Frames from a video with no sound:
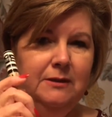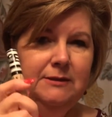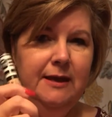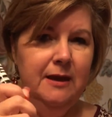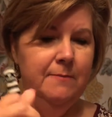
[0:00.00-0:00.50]

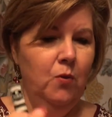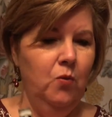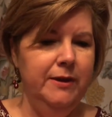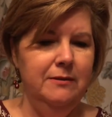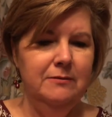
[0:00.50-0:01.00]
second
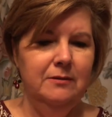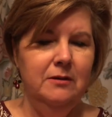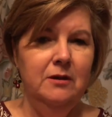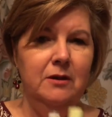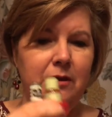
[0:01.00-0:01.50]
point,
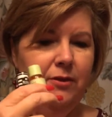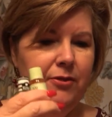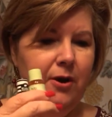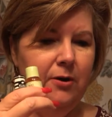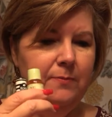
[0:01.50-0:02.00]

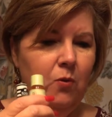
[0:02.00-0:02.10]
third